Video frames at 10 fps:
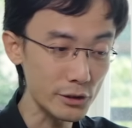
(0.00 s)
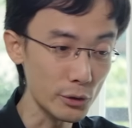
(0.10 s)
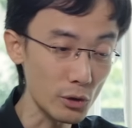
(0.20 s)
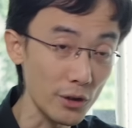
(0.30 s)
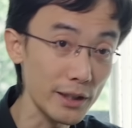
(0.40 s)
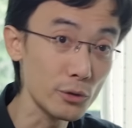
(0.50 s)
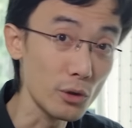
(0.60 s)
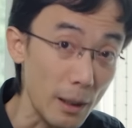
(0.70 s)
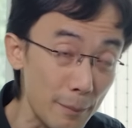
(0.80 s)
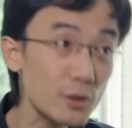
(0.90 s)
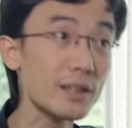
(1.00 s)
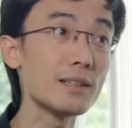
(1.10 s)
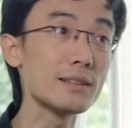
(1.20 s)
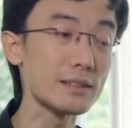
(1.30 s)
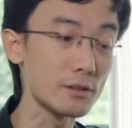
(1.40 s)
is to connect to your
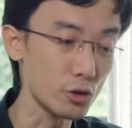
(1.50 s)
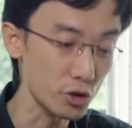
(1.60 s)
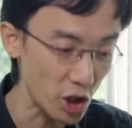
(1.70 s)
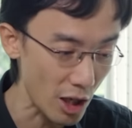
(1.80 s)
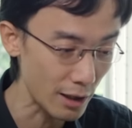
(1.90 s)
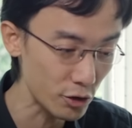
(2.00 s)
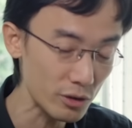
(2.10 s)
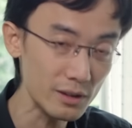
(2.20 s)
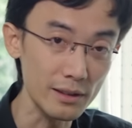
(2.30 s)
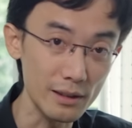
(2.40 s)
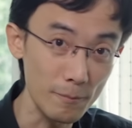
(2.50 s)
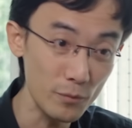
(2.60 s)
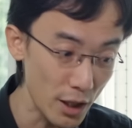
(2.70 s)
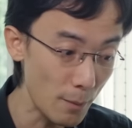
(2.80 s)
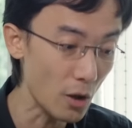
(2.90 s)
computer, this is to charge
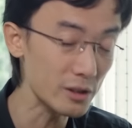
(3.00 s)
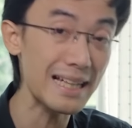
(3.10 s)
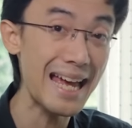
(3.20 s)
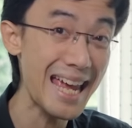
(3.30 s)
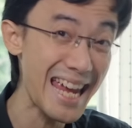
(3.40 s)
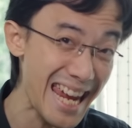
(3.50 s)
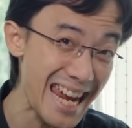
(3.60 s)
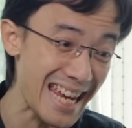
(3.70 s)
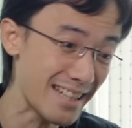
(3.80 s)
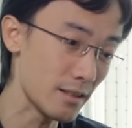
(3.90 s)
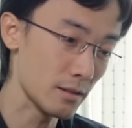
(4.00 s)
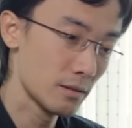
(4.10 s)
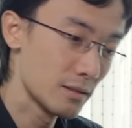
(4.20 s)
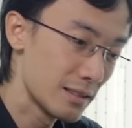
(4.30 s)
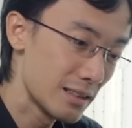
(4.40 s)
the Gnarbox
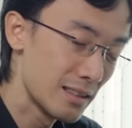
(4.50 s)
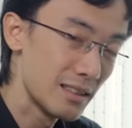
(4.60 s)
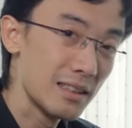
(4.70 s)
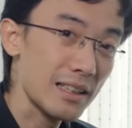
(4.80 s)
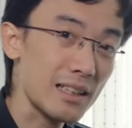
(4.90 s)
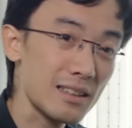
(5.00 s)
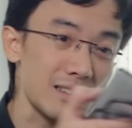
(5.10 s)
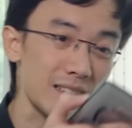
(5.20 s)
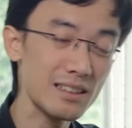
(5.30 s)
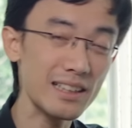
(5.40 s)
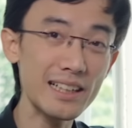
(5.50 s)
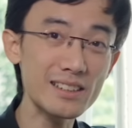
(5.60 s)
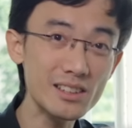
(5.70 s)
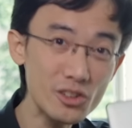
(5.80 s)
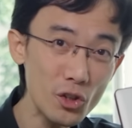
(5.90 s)
and
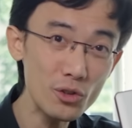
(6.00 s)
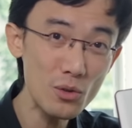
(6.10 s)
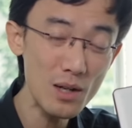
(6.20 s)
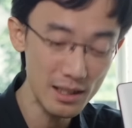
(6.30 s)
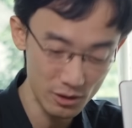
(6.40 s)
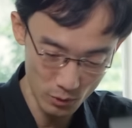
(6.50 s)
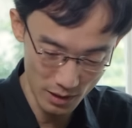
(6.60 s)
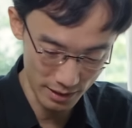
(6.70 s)
external hard